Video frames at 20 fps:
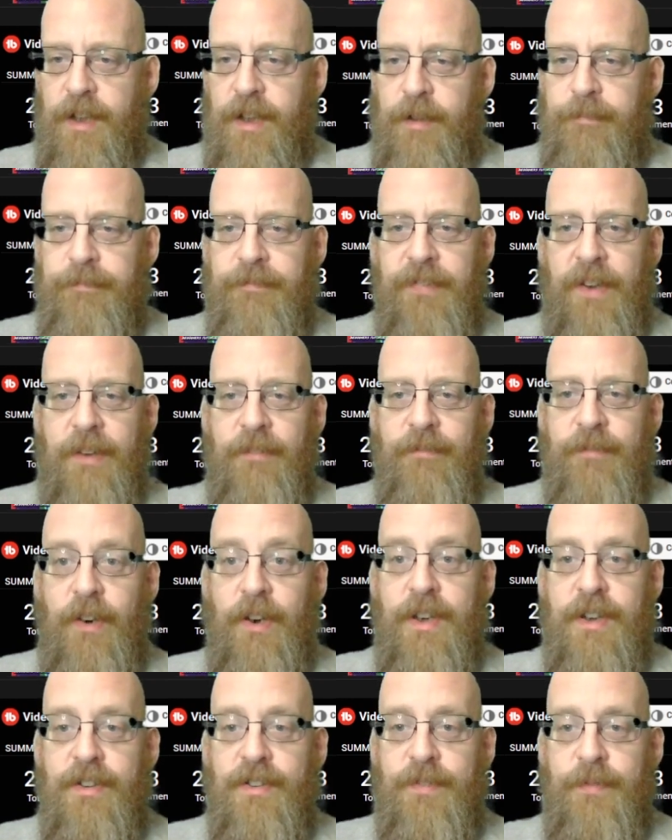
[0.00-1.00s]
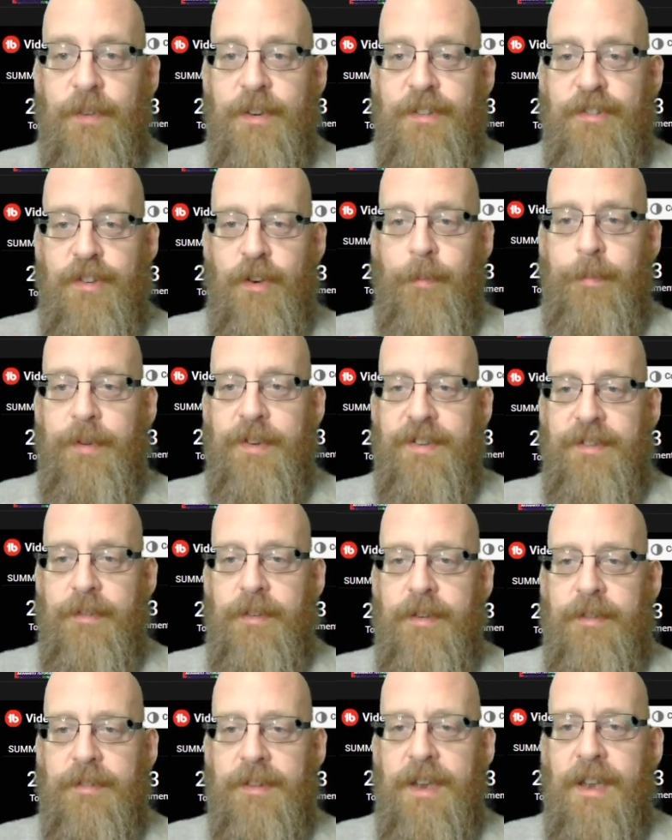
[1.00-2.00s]
found very useful is
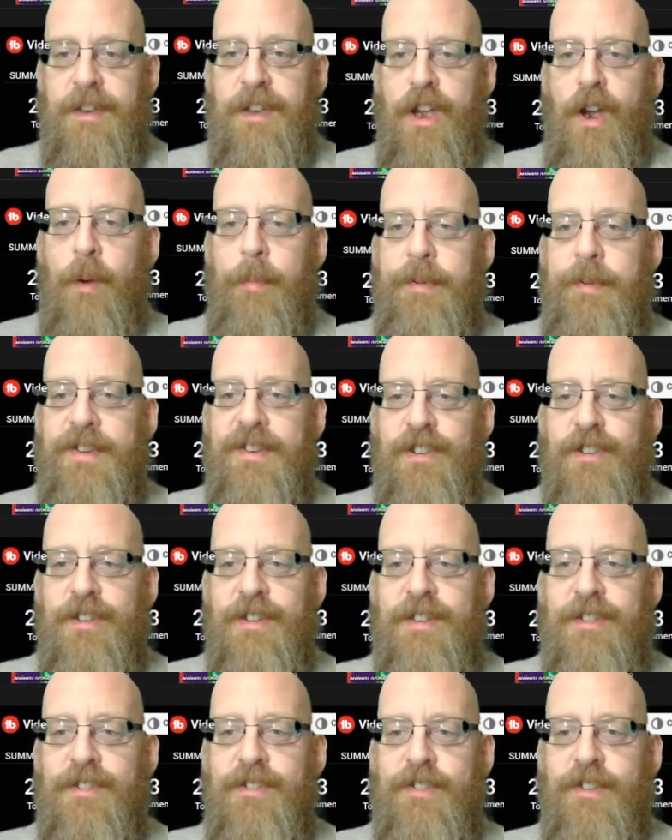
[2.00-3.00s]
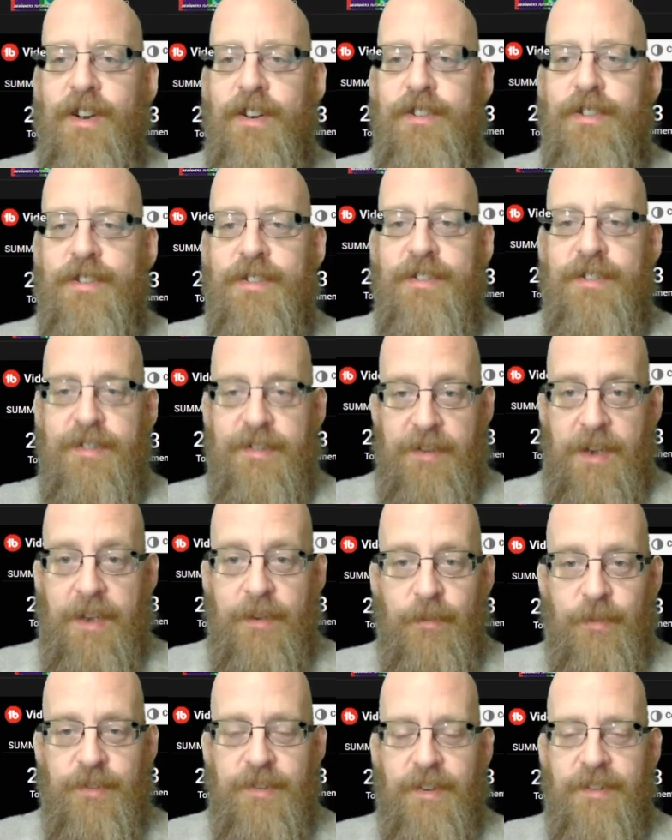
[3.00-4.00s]
the opposition instructions
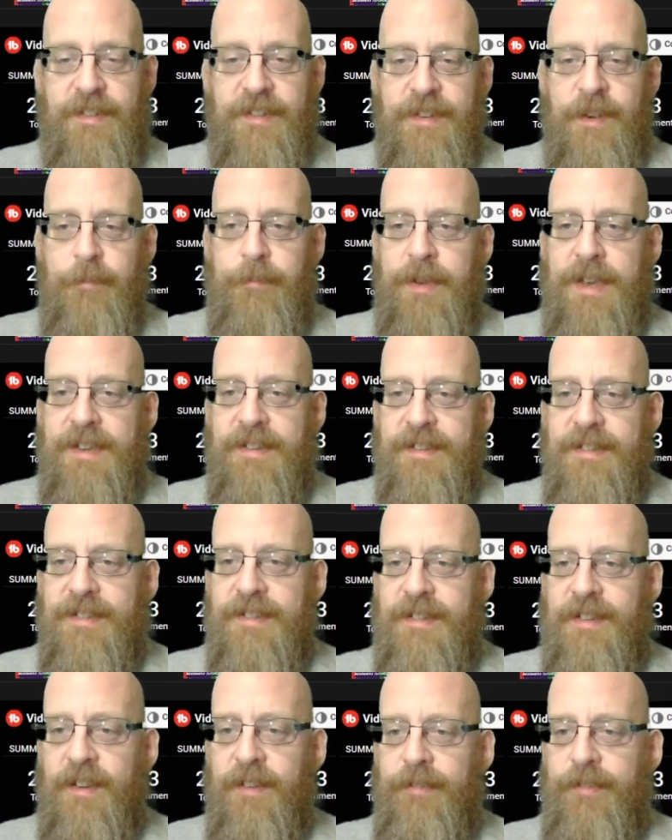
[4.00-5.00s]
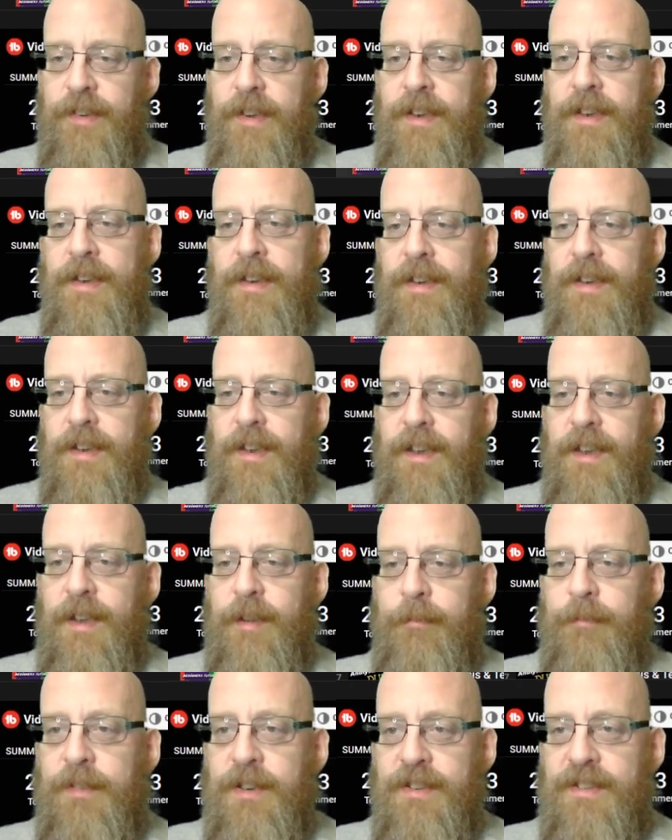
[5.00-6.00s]
and also the set pieces stuff.
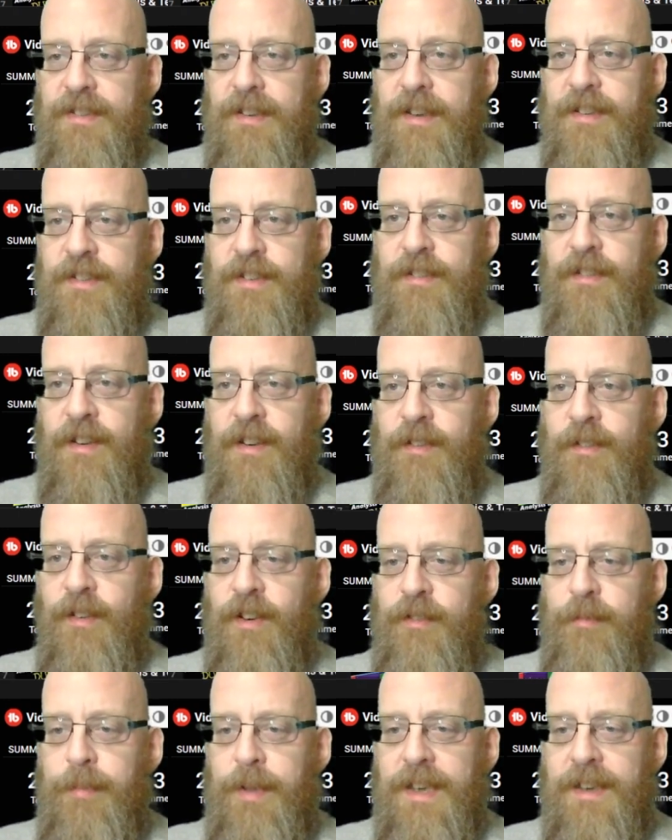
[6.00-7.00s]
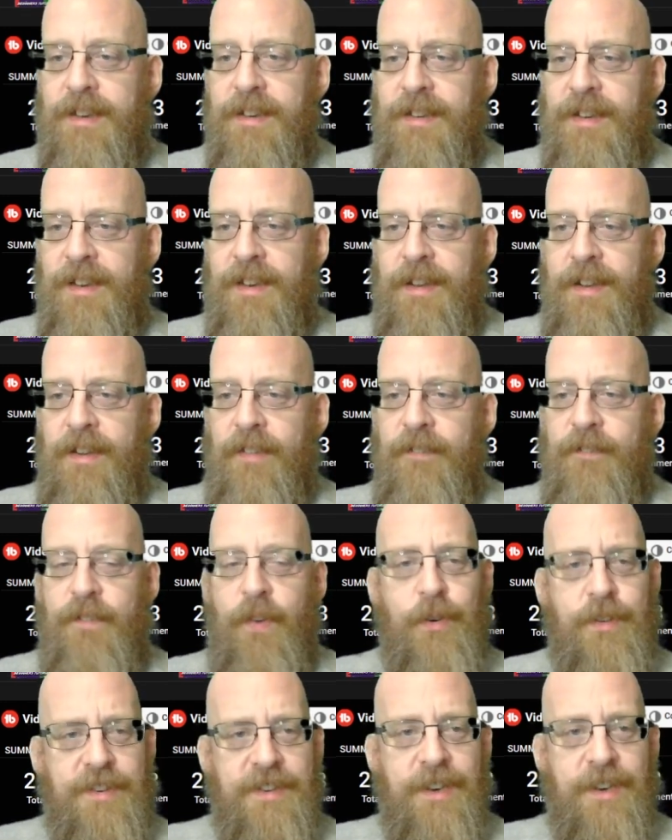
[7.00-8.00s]
Because, as you know, I've been
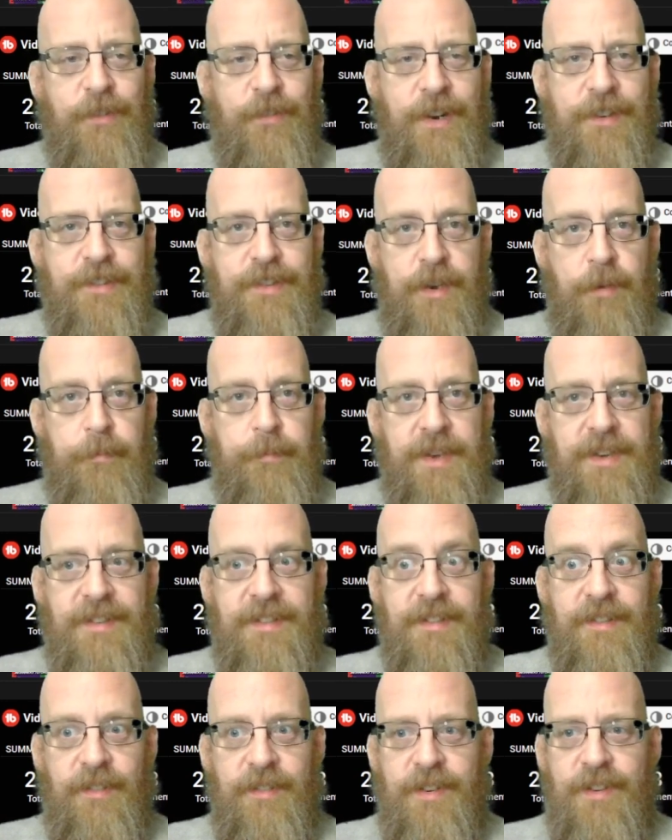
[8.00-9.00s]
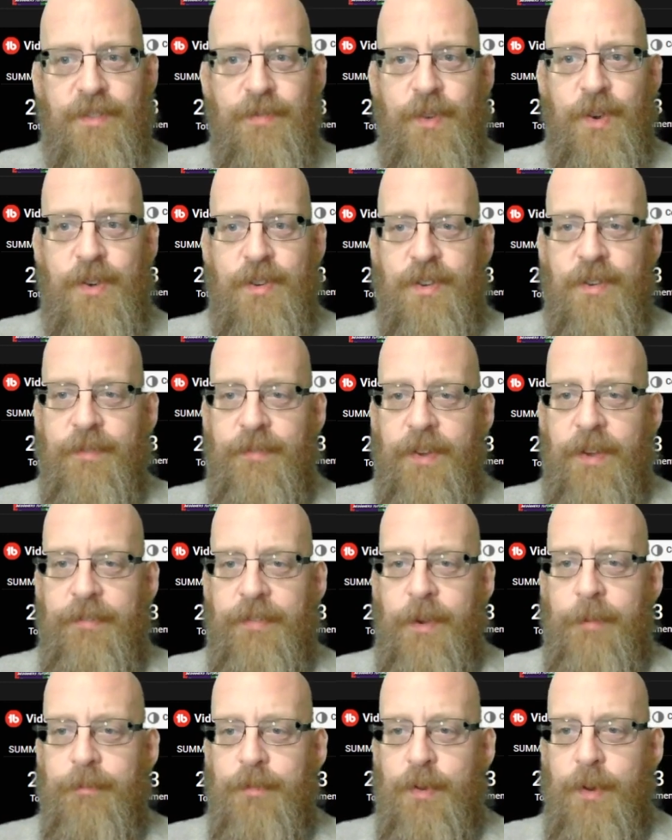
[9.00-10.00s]
focusing around set pieces on this version of
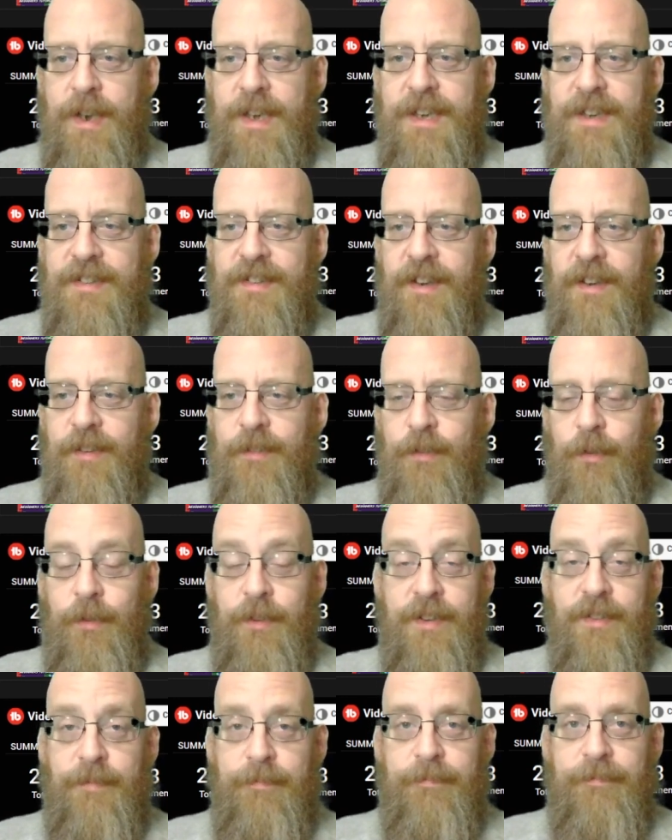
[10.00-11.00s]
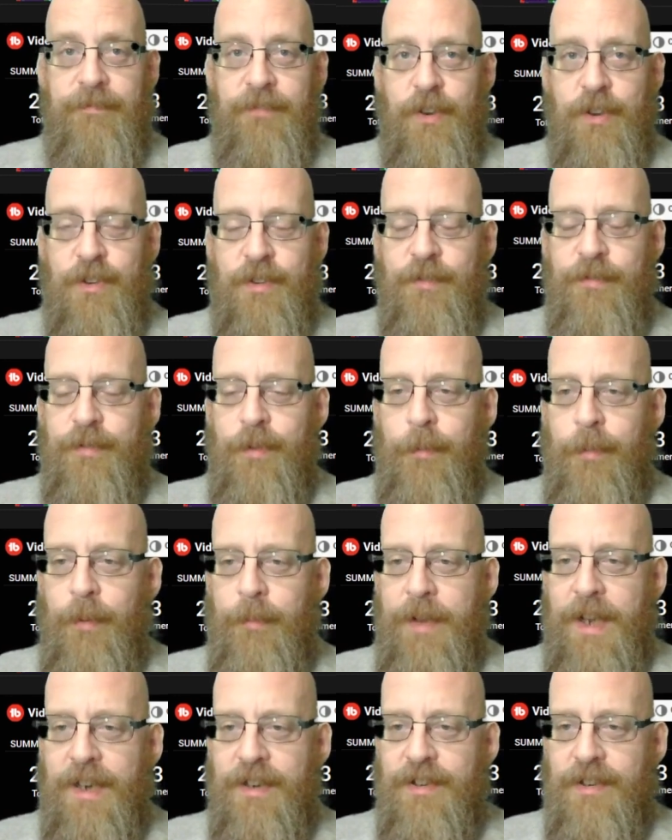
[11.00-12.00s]
FM20, or this version of Football
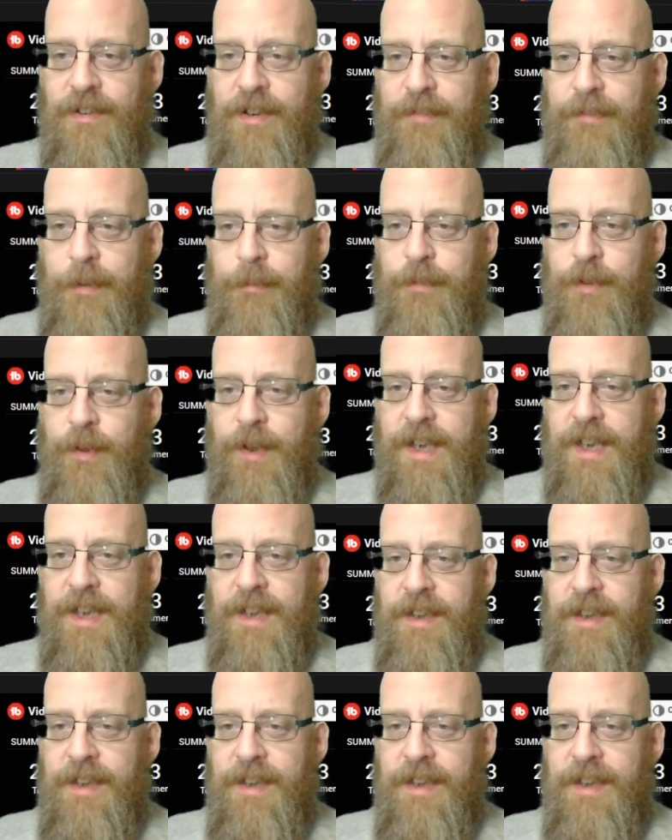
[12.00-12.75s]
Manager FM20.